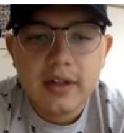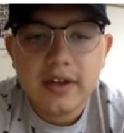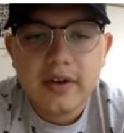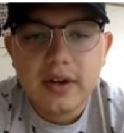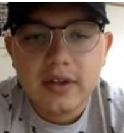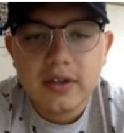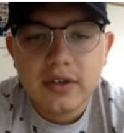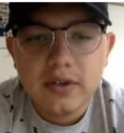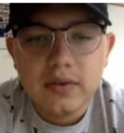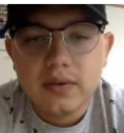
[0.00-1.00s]
they could also
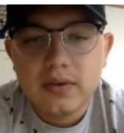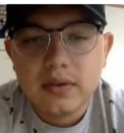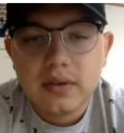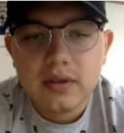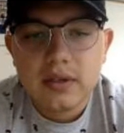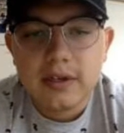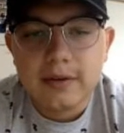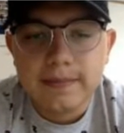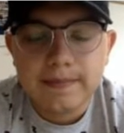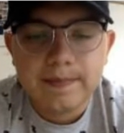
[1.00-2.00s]
use
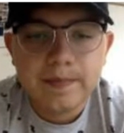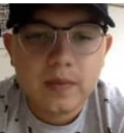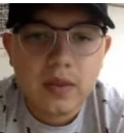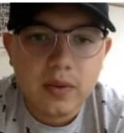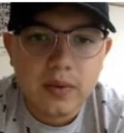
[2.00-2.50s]
the